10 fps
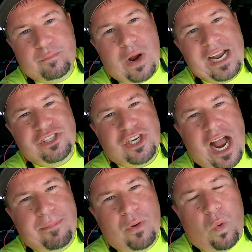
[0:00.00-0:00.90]
Price
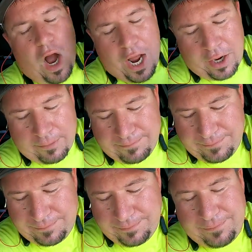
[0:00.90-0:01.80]
Chopper water.
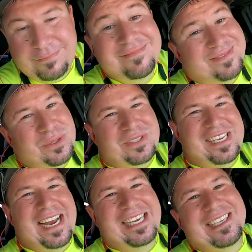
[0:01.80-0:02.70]
We'll
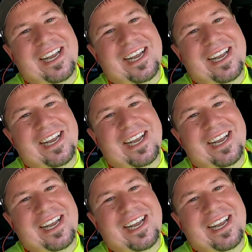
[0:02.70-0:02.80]
see you guys